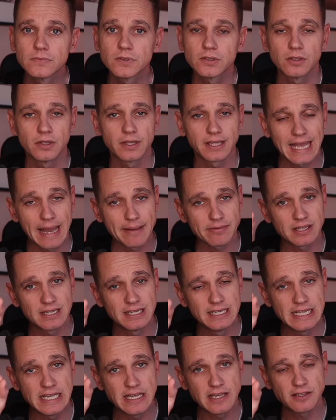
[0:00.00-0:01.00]
So the
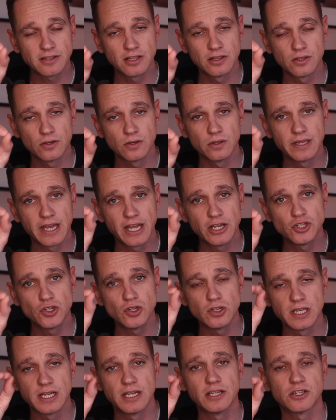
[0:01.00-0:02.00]
captain needs to do their
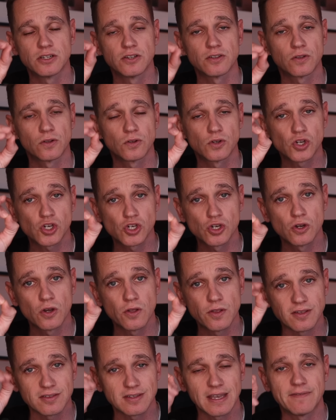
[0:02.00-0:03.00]
due diligence to ensure
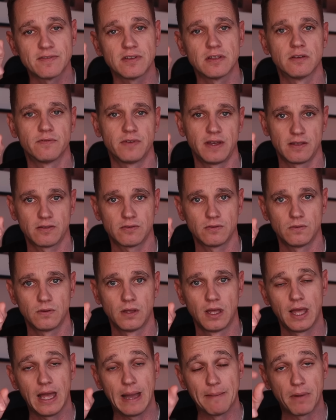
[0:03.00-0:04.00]
the safety of the vessel.
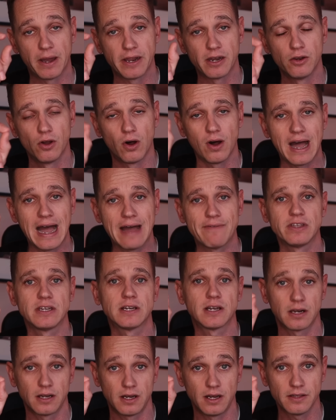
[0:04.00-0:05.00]
And by not having
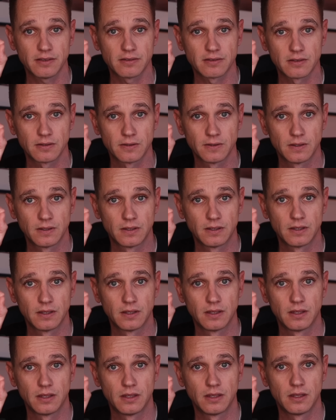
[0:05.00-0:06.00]
class,
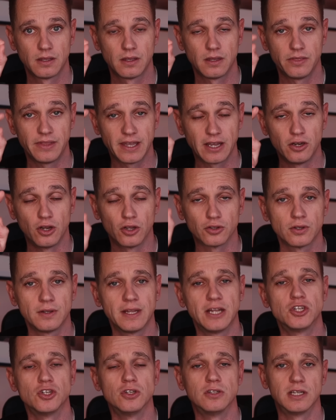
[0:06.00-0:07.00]
They are not doing
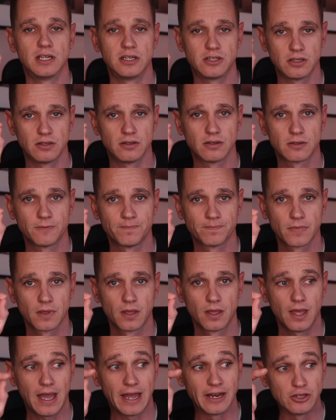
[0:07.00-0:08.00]
their due diligence.
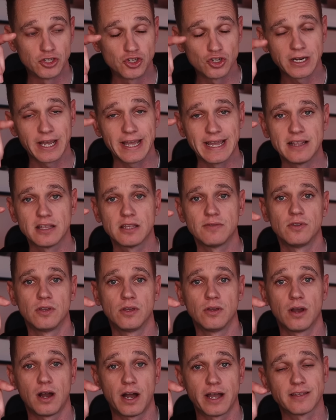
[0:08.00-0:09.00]
And during that
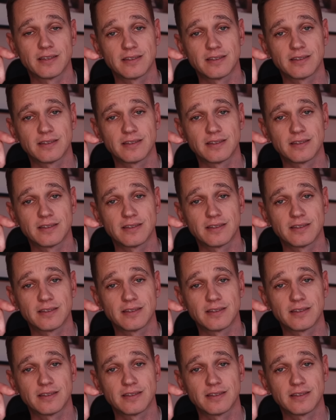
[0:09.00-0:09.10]
interview, I